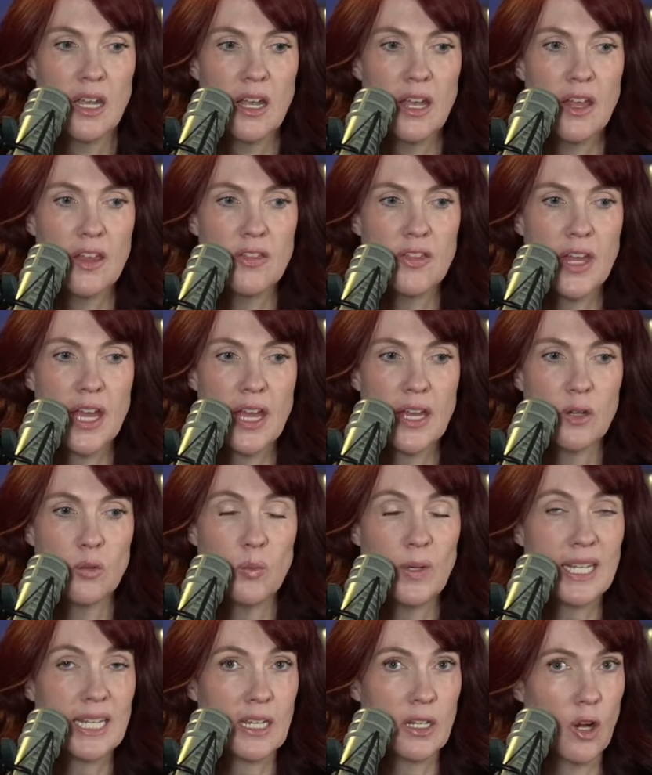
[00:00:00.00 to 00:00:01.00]
that
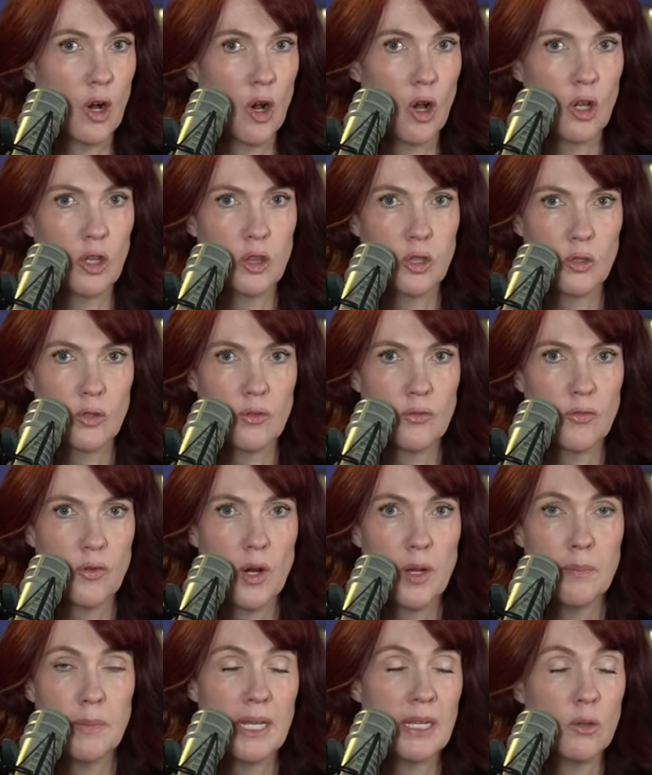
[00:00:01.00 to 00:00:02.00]
we can all learn
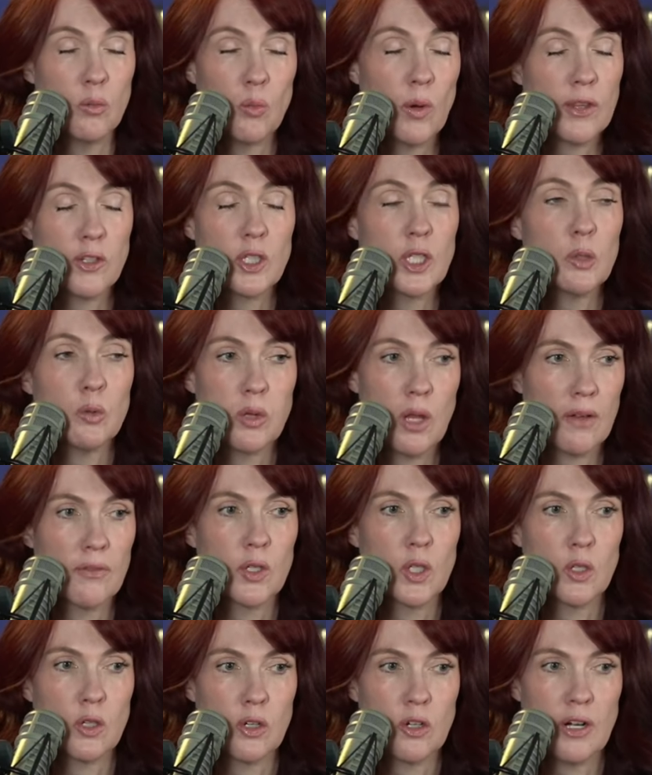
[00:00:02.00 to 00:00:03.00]
from. And whether you love
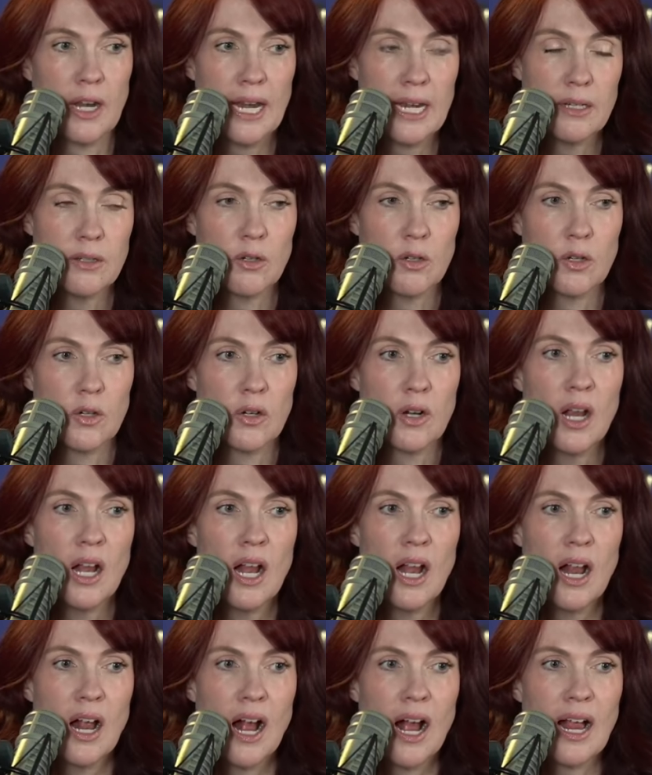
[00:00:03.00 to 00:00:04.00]
her or hate her,
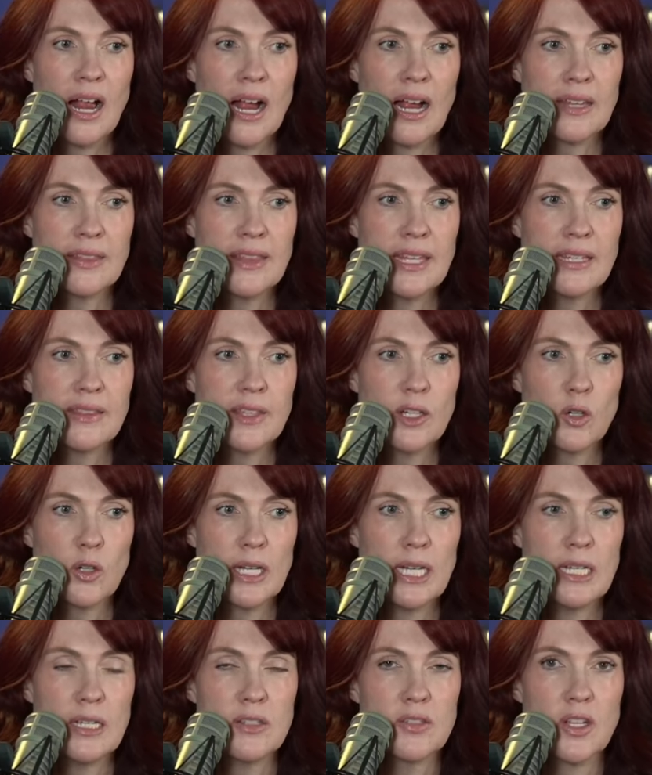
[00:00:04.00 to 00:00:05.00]
I think there
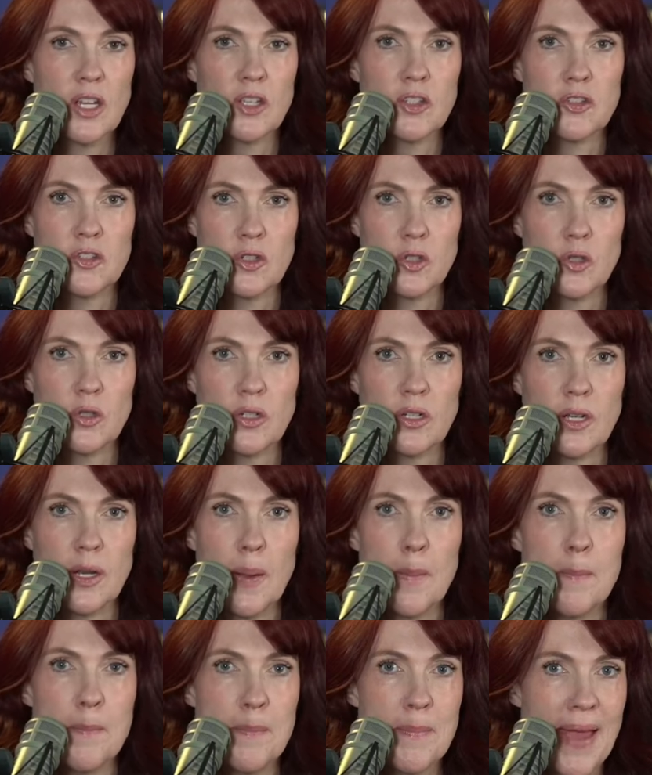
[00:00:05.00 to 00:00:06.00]
is a certain
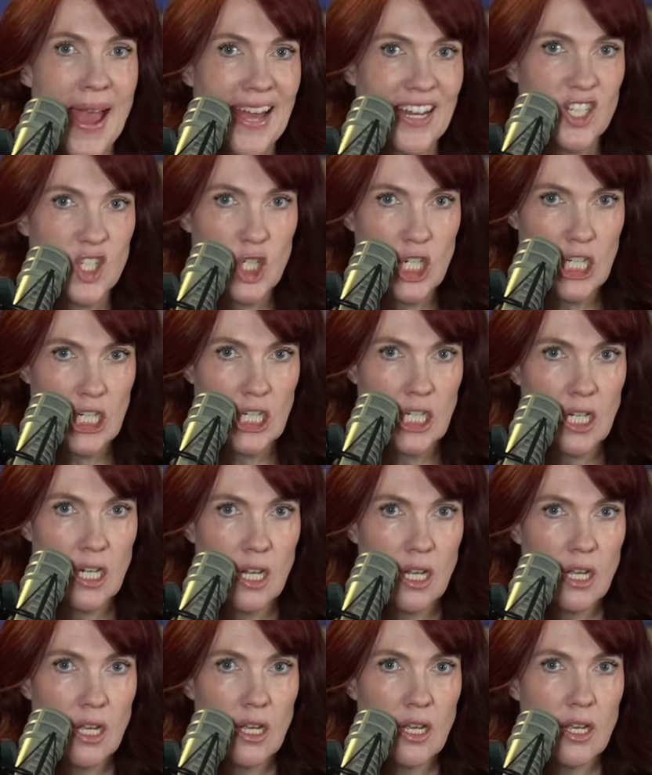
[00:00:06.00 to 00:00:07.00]
magic
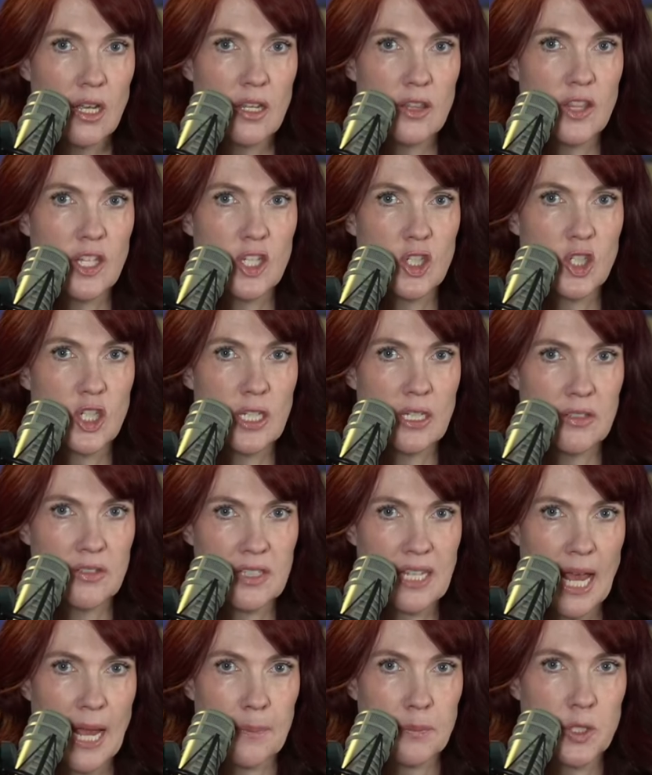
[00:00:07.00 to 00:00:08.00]
that she is
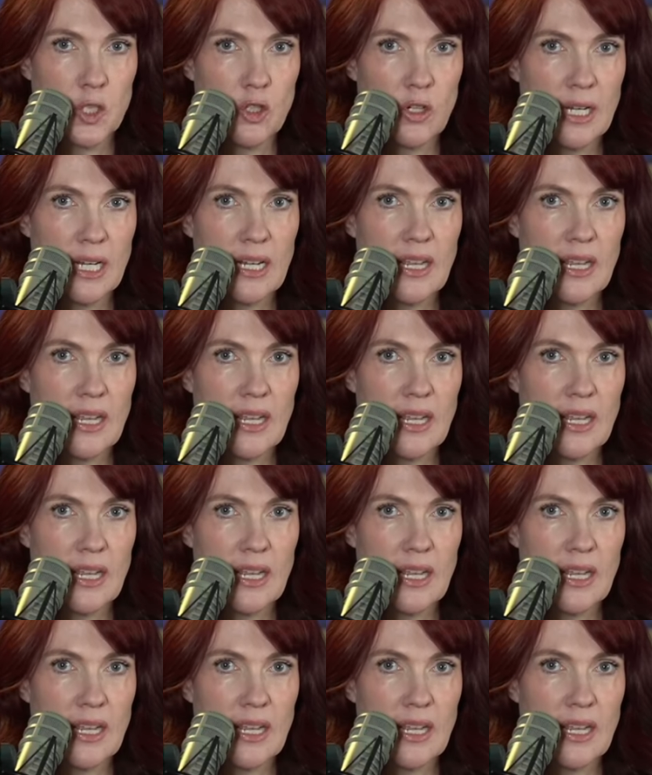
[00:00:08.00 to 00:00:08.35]
capturing